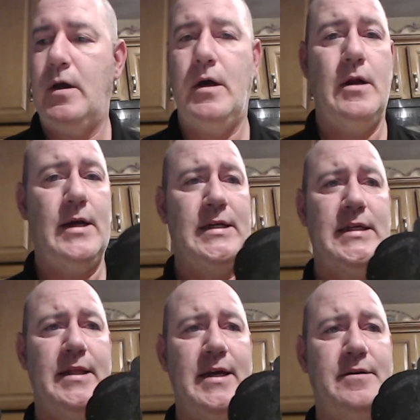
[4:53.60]
Like I
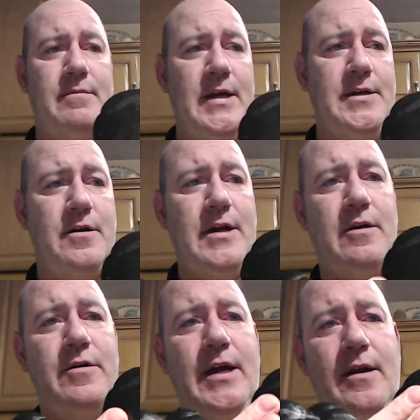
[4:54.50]
said, they turned
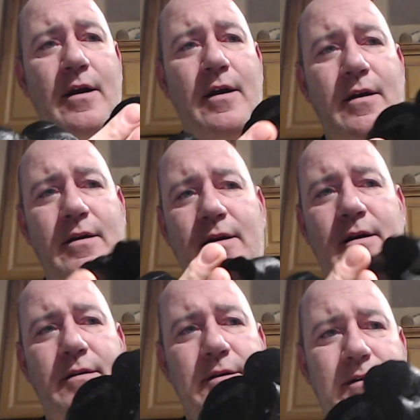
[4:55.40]
out great.
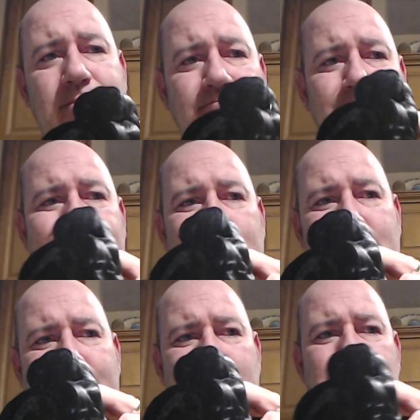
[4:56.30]
The
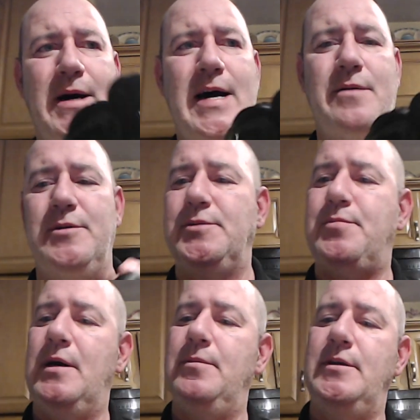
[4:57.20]
stuff on the bottom is
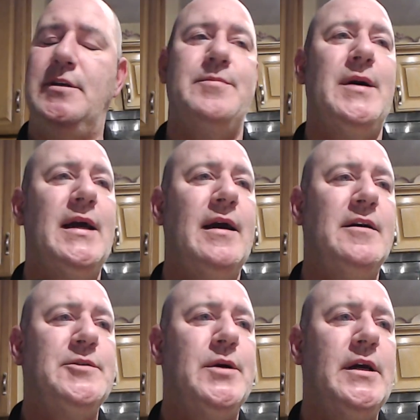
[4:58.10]
probably just my
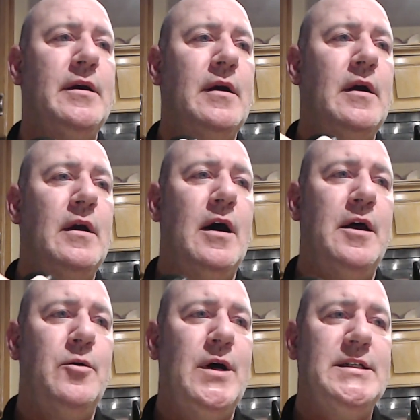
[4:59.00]
hairspray.
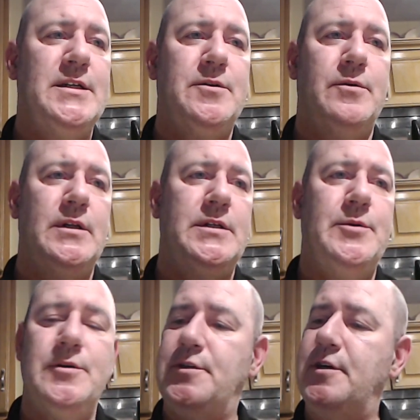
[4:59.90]
Otherwise, it's a really
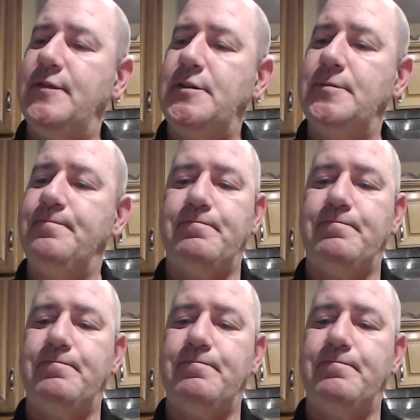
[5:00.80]
smooth surface.